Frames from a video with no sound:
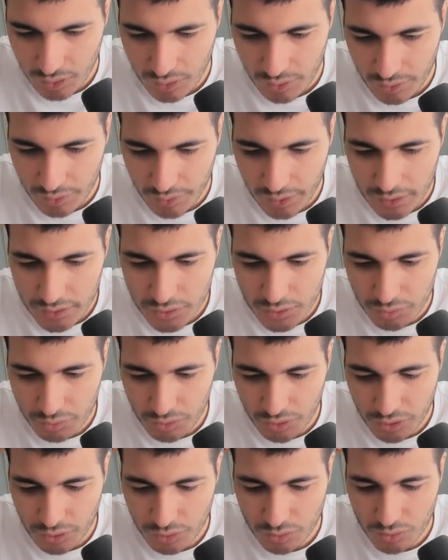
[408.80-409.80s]
next, we
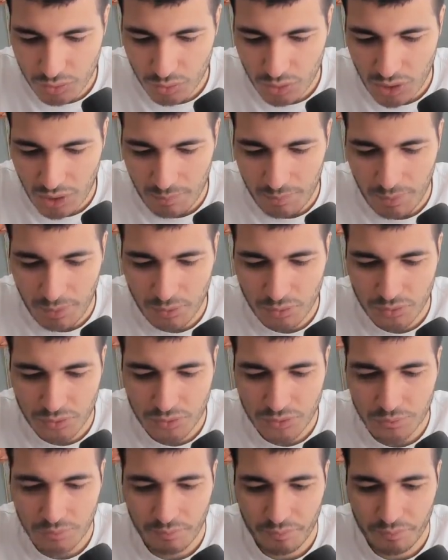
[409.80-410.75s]
need to talk about